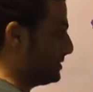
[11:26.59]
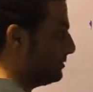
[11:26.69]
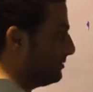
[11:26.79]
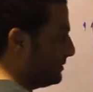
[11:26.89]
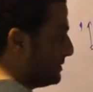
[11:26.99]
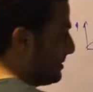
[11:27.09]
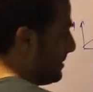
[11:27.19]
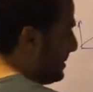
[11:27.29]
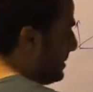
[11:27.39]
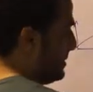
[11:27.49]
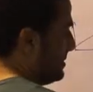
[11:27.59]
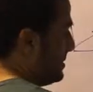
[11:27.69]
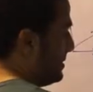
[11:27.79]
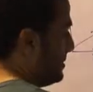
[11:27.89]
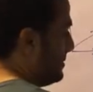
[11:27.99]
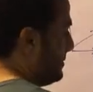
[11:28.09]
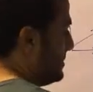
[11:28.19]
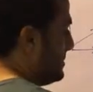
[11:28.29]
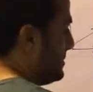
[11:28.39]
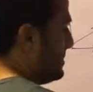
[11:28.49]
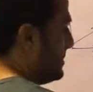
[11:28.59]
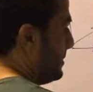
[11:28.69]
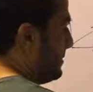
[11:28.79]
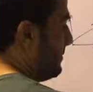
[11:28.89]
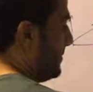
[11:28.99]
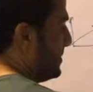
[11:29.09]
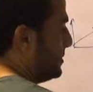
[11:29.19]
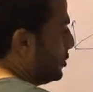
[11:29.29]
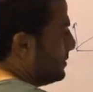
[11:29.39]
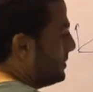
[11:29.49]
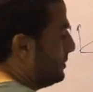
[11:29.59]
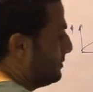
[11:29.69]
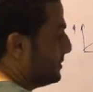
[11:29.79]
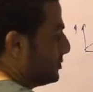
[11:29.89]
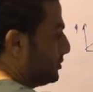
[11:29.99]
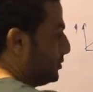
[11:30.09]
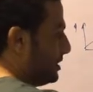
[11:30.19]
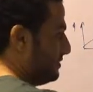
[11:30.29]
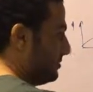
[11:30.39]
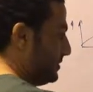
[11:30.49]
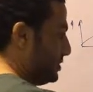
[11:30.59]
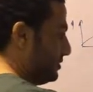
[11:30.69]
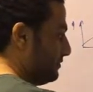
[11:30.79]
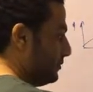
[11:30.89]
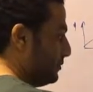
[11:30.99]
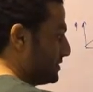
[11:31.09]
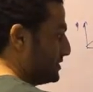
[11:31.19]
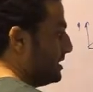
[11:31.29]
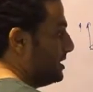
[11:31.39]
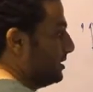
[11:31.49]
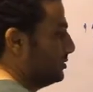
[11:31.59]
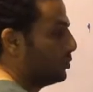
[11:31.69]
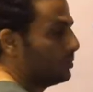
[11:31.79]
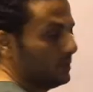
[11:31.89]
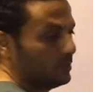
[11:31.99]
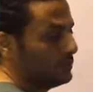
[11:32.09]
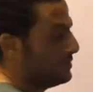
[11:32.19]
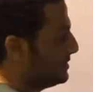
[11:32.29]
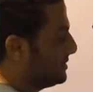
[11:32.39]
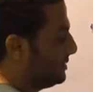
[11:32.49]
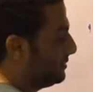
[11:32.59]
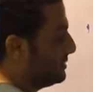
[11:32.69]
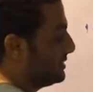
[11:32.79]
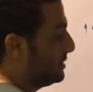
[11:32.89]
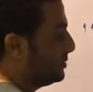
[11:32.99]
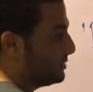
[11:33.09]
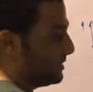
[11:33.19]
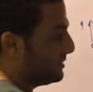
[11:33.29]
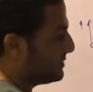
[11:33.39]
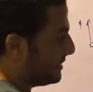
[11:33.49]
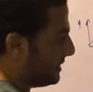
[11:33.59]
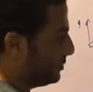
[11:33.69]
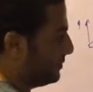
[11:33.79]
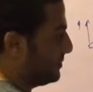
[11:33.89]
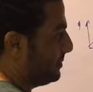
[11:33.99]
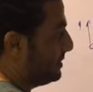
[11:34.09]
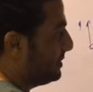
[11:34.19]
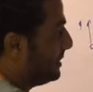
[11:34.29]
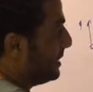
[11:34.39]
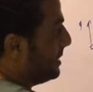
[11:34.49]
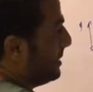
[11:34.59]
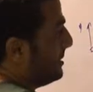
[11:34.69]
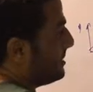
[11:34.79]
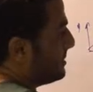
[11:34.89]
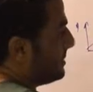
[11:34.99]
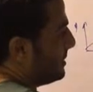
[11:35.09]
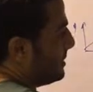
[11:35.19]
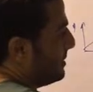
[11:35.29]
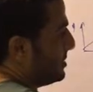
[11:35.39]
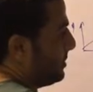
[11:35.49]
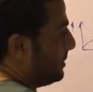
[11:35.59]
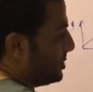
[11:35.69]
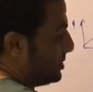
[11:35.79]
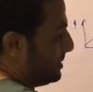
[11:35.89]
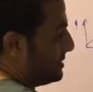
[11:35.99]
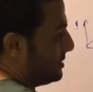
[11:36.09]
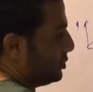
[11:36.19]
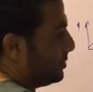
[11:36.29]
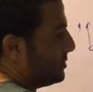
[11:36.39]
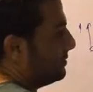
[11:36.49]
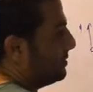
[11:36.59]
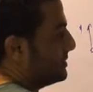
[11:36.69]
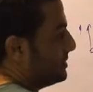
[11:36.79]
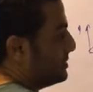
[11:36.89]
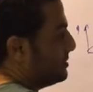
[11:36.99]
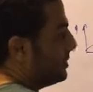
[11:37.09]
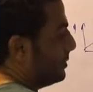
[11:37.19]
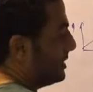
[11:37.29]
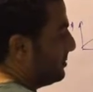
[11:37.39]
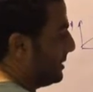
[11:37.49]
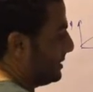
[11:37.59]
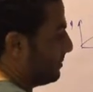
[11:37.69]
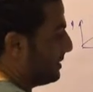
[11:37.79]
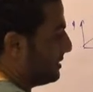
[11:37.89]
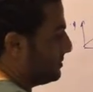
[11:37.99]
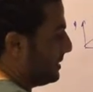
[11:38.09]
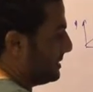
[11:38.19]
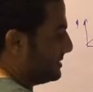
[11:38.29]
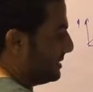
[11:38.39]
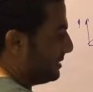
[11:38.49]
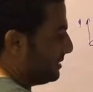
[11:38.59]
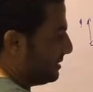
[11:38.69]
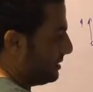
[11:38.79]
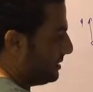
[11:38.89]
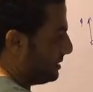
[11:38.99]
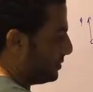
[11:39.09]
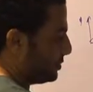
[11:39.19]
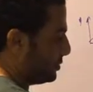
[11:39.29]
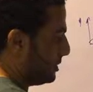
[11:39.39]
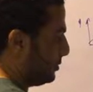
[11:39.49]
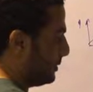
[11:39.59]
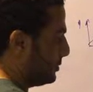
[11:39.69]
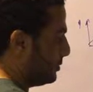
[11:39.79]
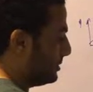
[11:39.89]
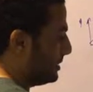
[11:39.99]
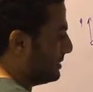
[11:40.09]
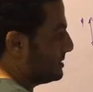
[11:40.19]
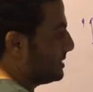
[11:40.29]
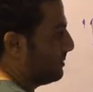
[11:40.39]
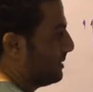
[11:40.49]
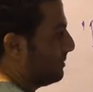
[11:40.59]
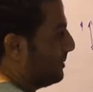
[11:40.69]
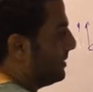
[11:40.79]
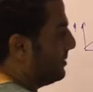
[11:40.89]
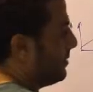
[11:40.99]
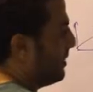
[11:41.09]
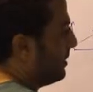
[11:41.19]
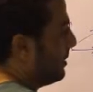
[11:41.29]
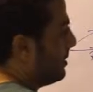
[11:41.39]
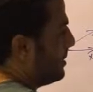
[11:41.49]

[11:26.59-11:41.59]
surface, this surface, let's say, the top surface, we do have a pressure force normal to this surface and to the inside of the body. Let's say the pressure at the top surface is B1 multiplied by the area which should equal to delta Z multiplied by